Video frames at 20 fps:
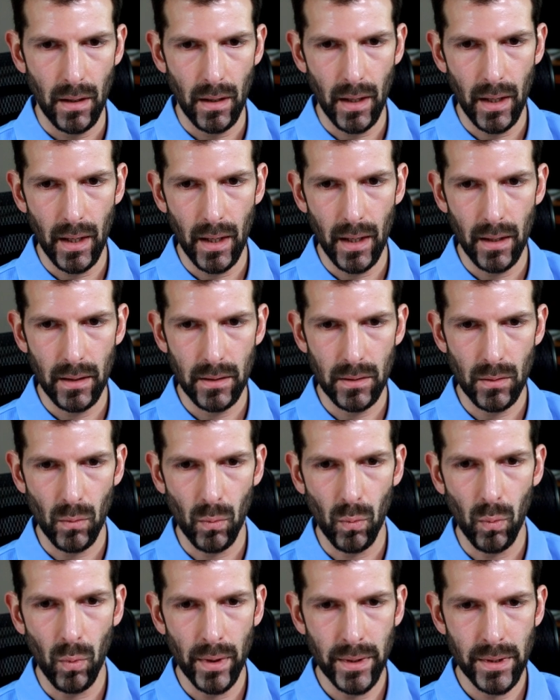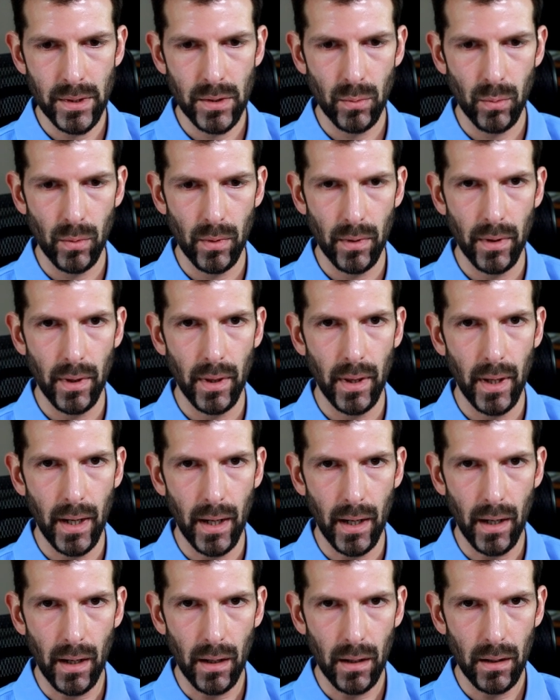and once we're
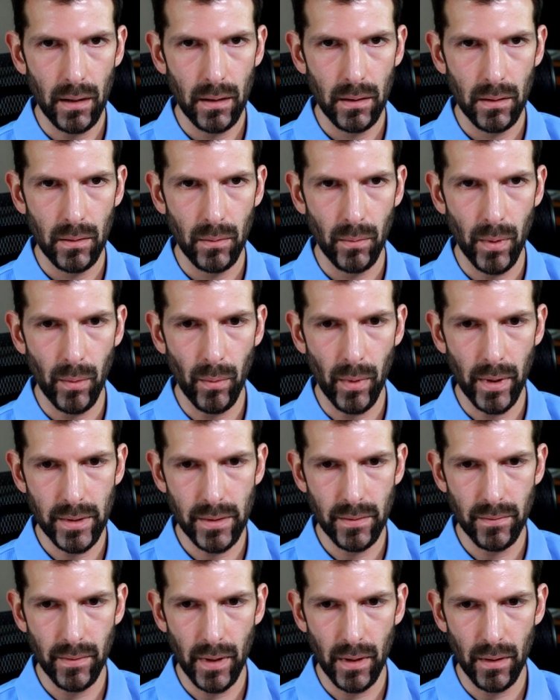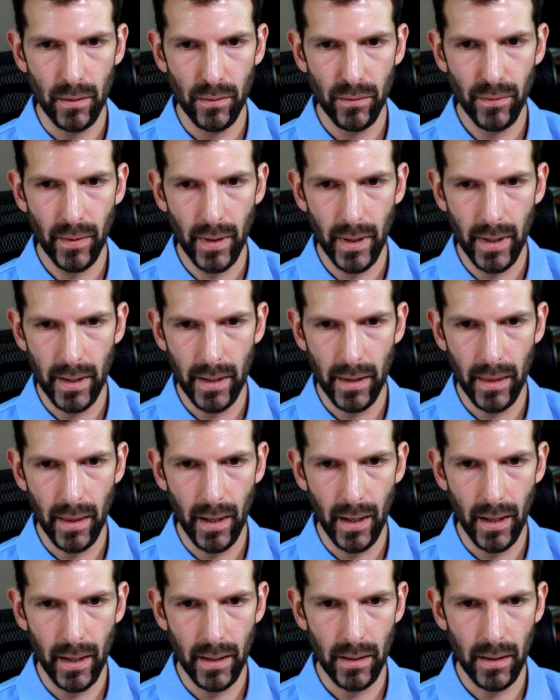there, we want to verify
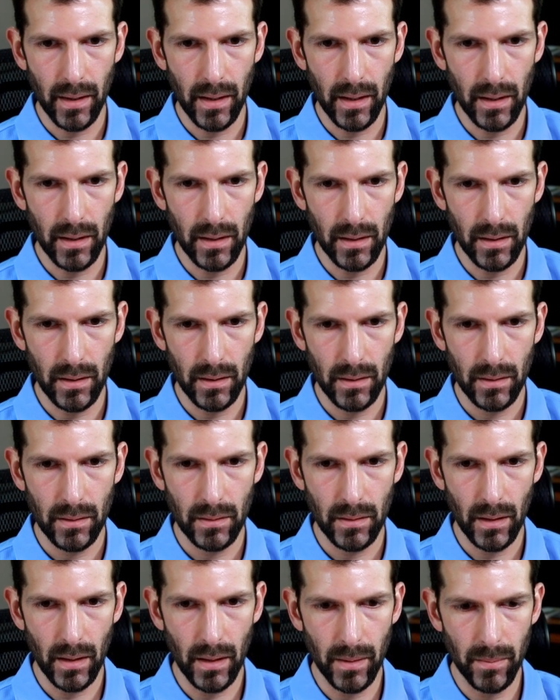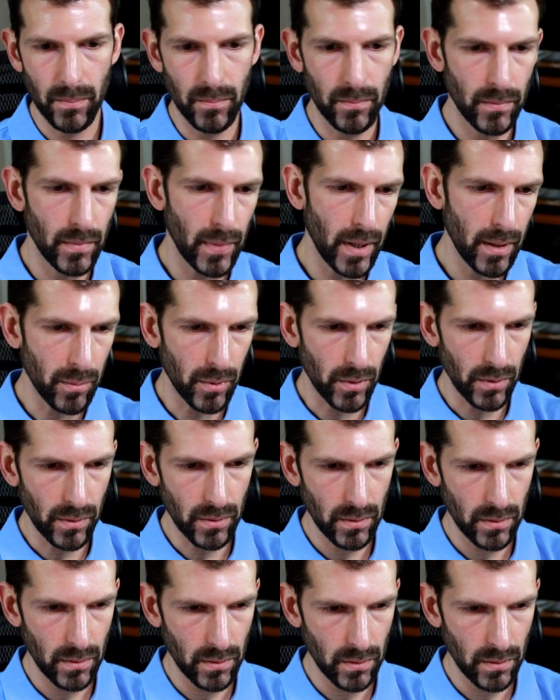that the label